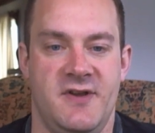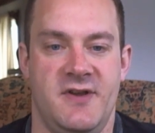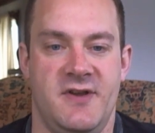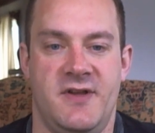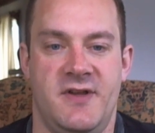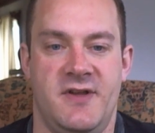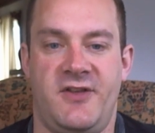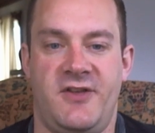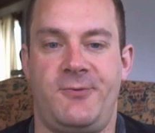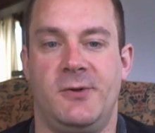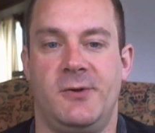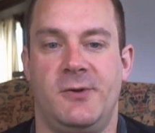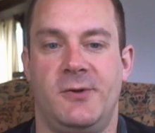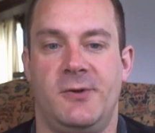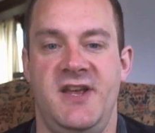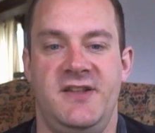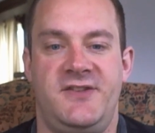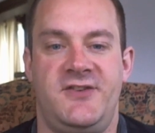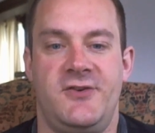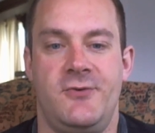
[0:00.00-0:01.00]
This will
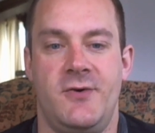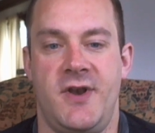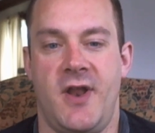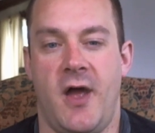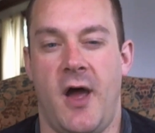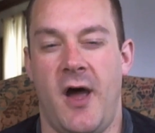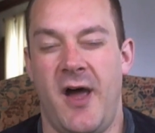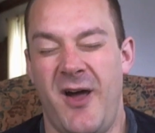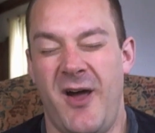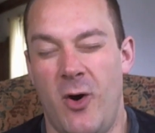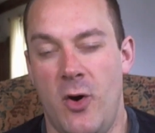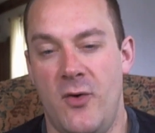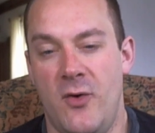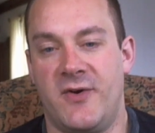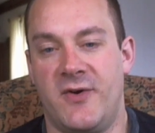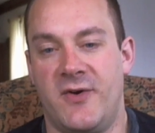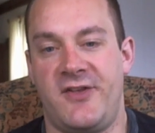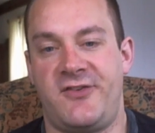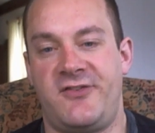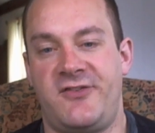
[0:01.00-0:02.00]
lead to an
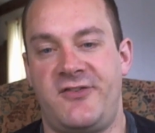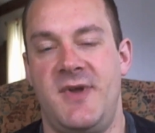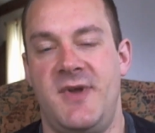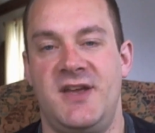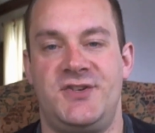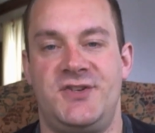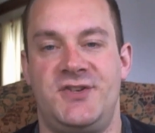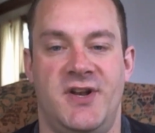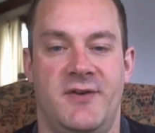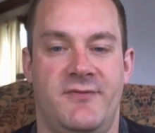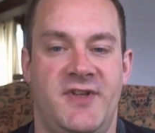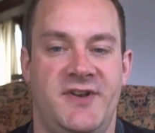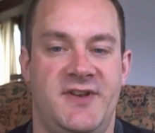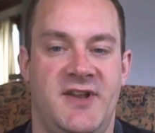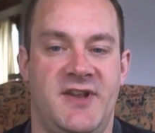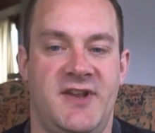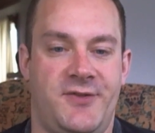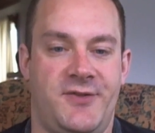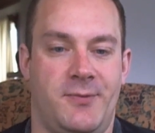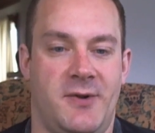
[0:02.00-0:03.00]
overestimation of the
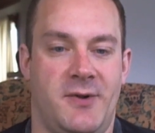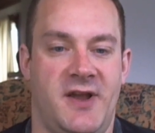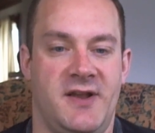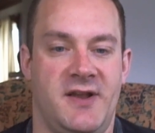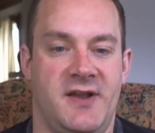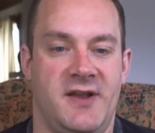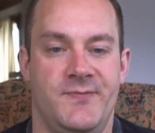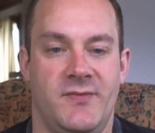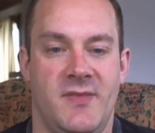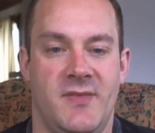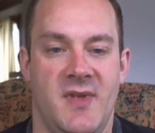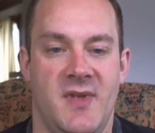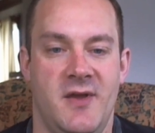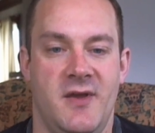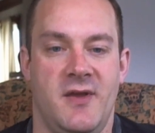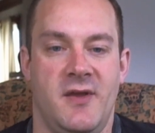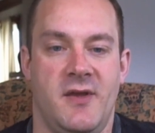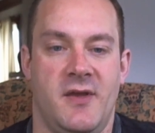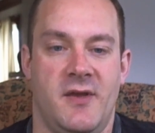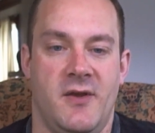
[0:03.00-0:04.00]
death rate.
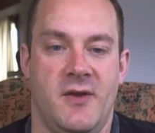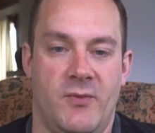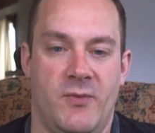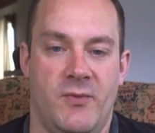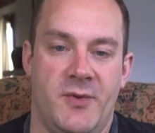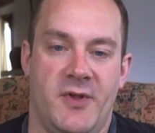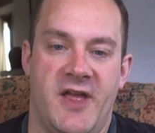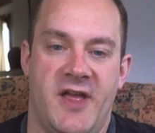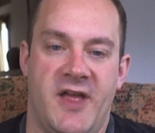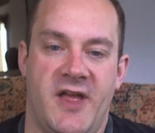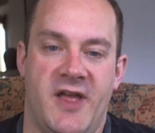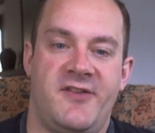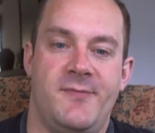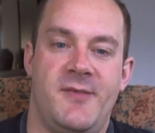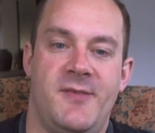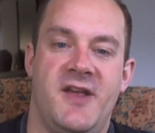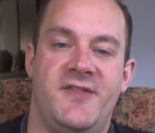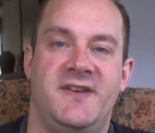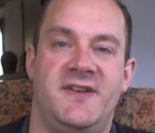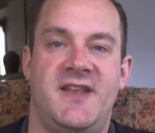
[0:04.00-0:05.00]
One will
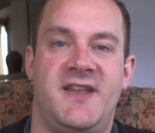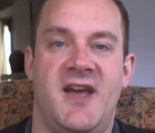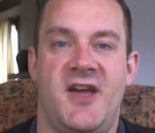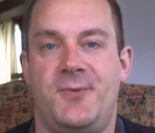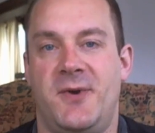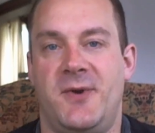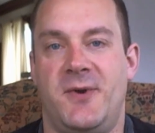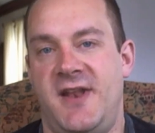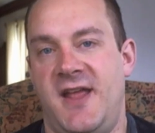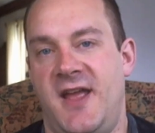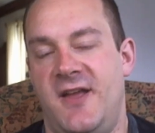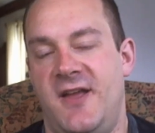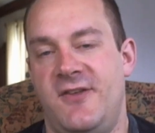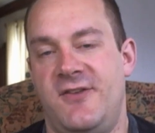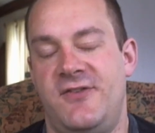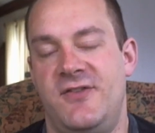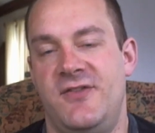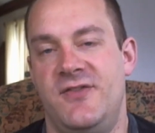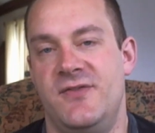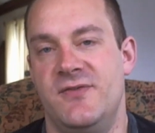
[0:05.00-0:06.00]
estimate the death rate
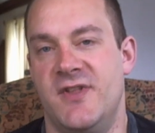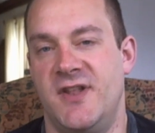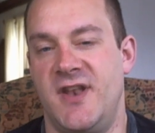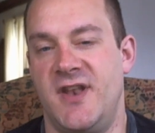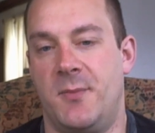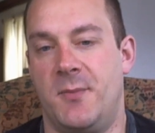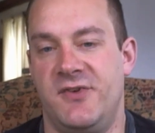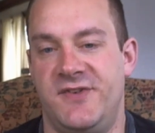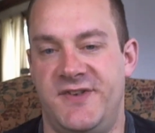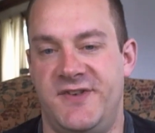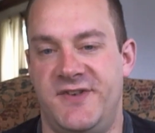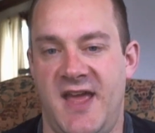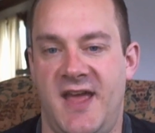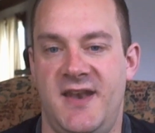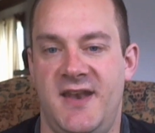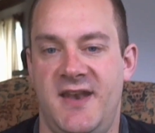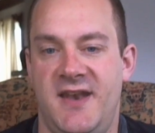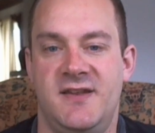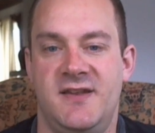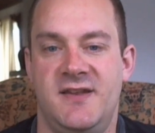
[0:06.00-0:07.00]
as the number
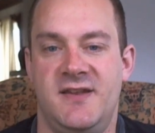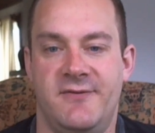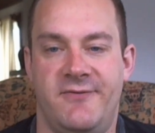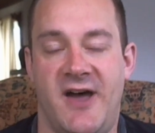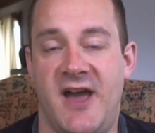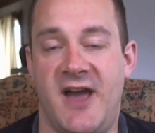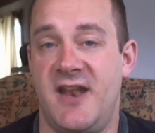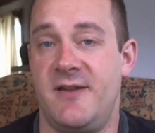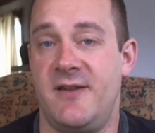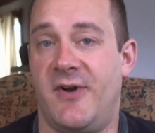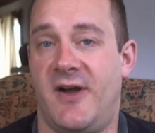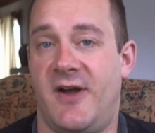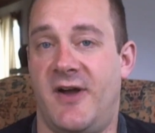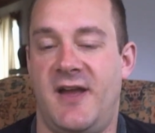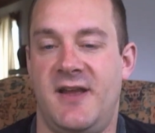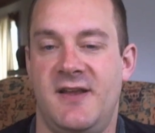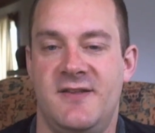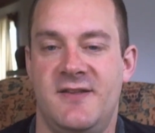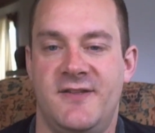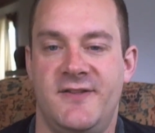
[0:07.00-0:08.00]
dead divided
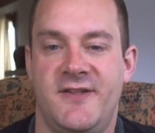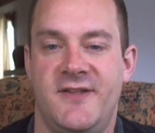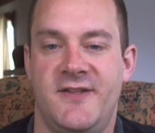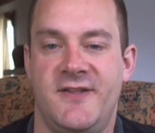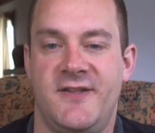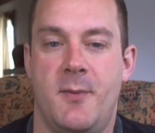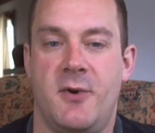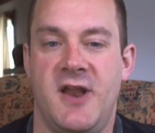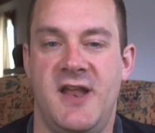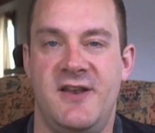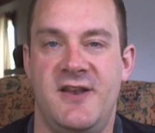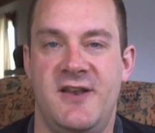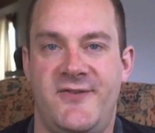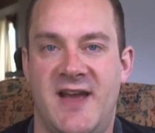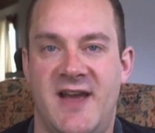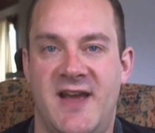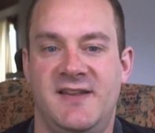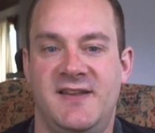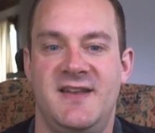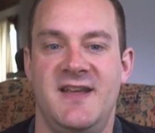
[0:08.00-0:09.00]
by the number
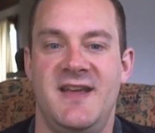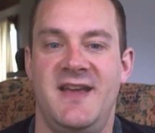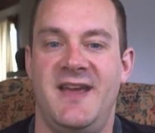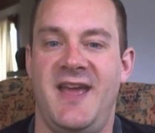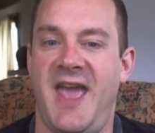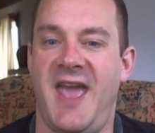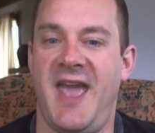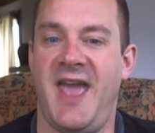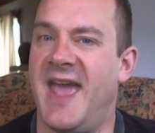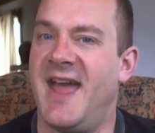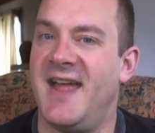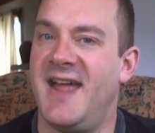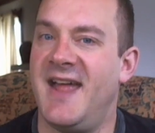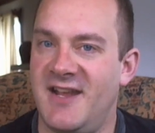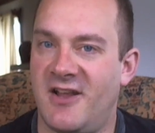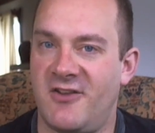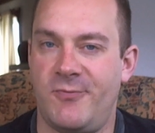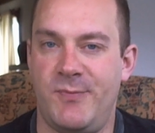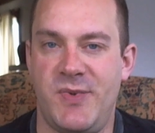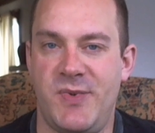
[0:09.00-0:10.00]
infected and
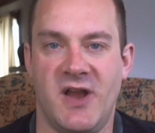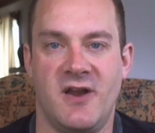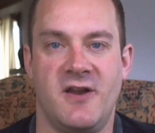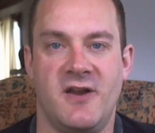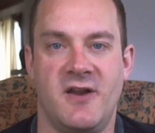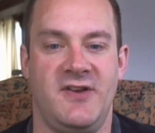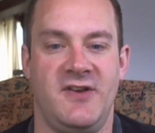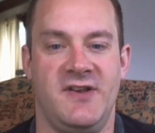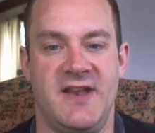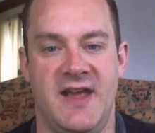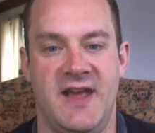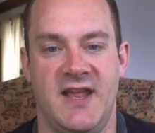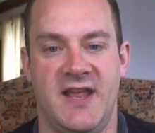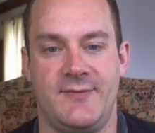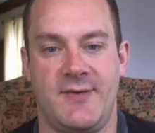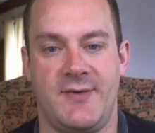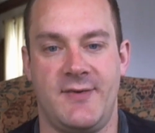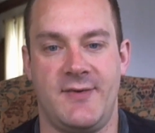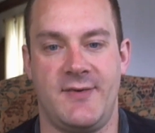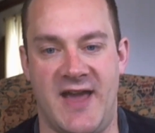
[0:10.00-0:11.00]
experiencing
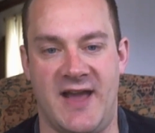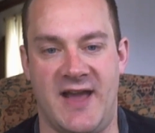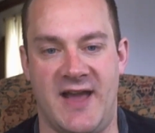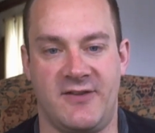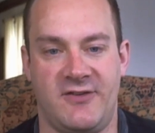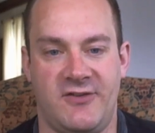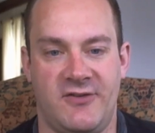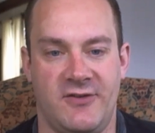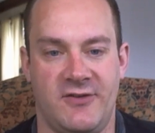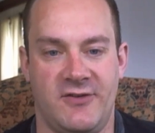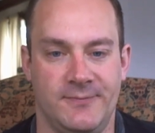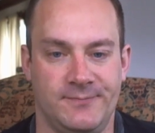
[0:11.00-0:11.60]
negative effects.